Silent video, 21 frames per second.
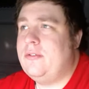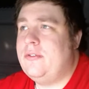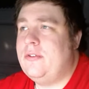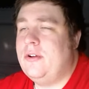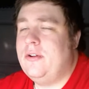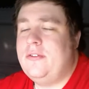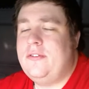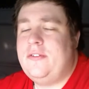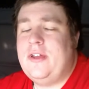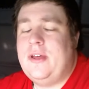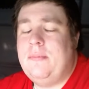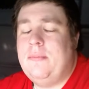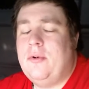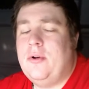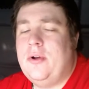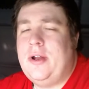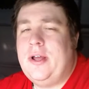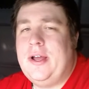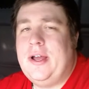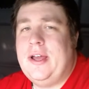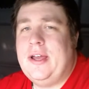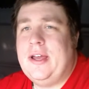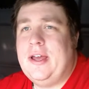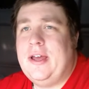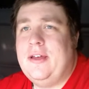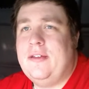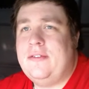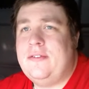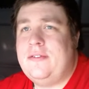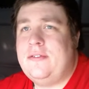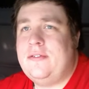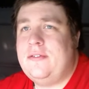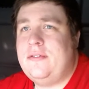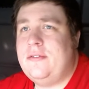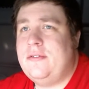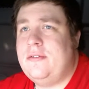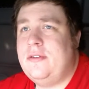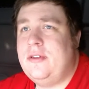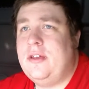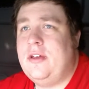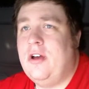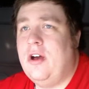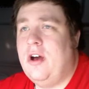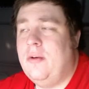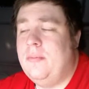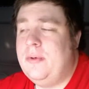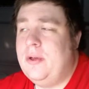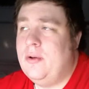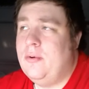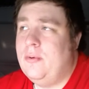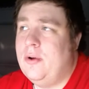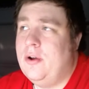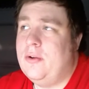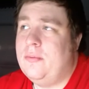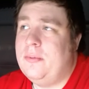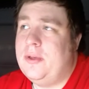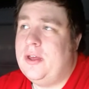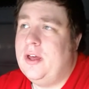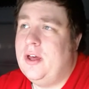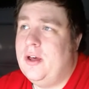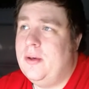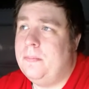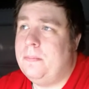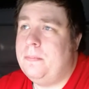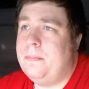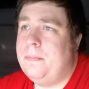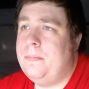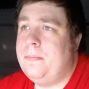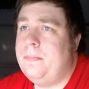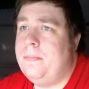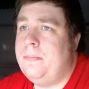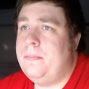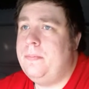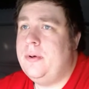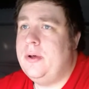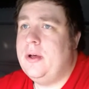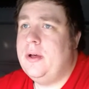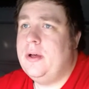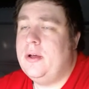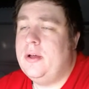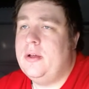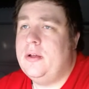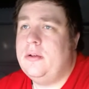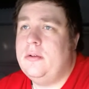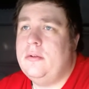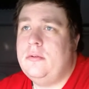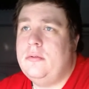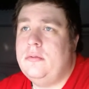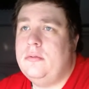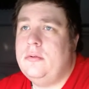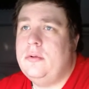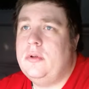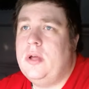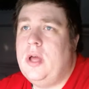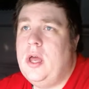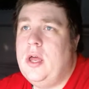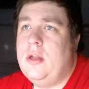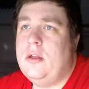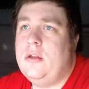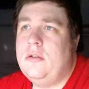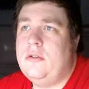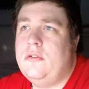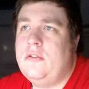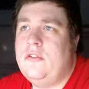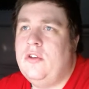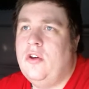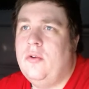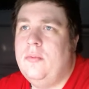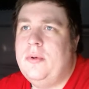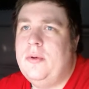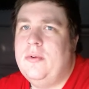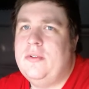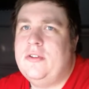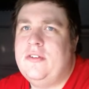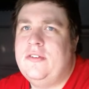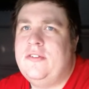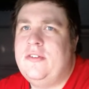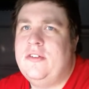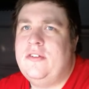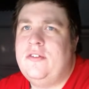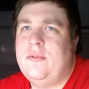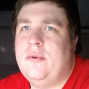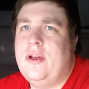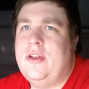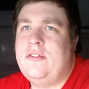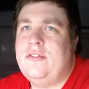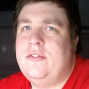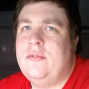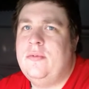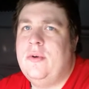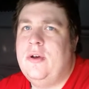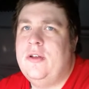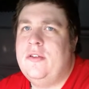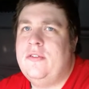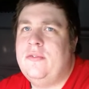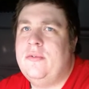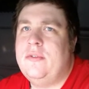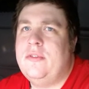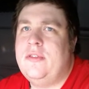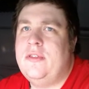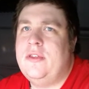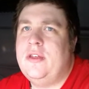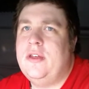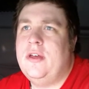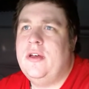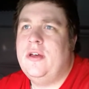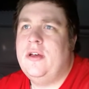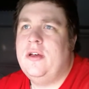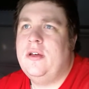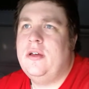Thursday morning, I guess. He called me and woke me up and told me what the situation was with the